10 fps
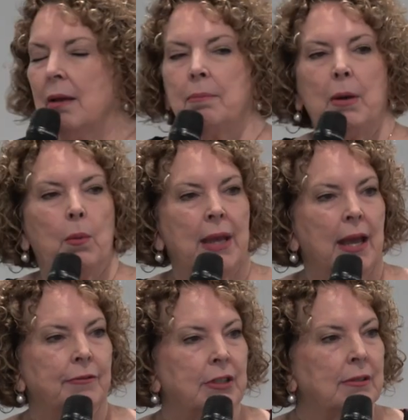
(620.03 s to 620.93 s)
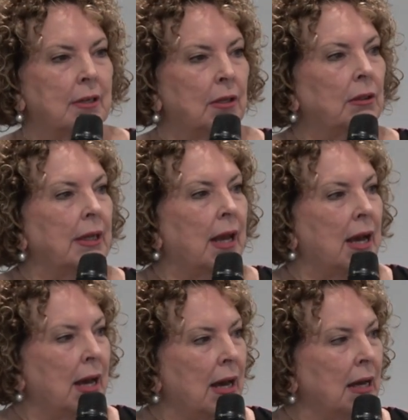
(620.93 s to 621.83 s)
But we have to settle in our
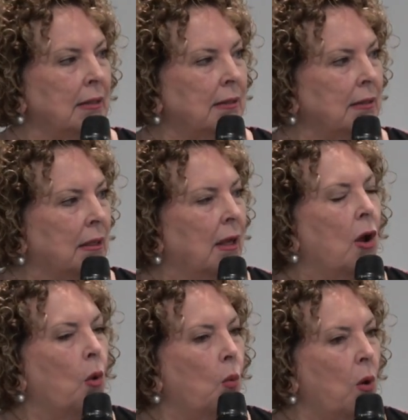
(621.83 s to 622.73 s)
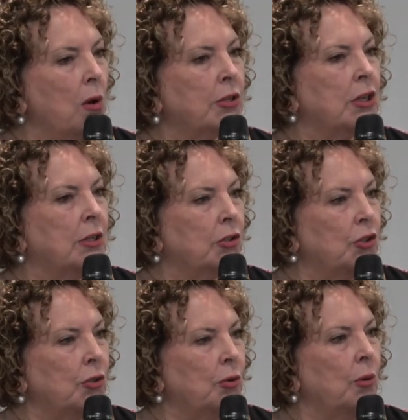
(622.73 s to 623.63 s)
hearts, what
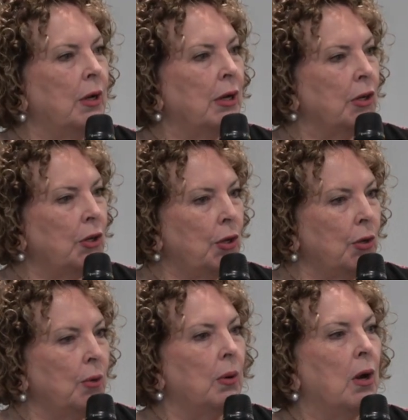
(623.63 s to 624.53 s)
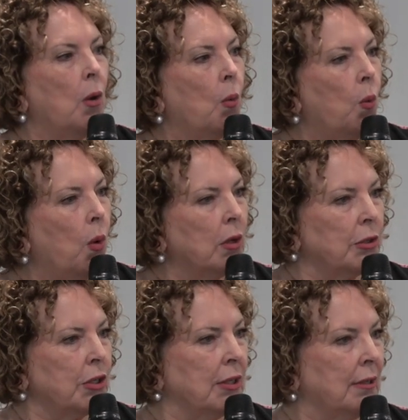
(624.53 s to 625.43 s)
do you
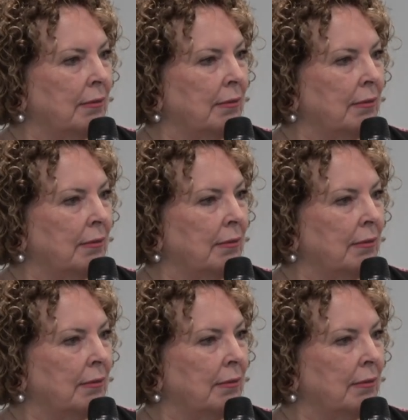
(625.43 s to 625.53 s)
want?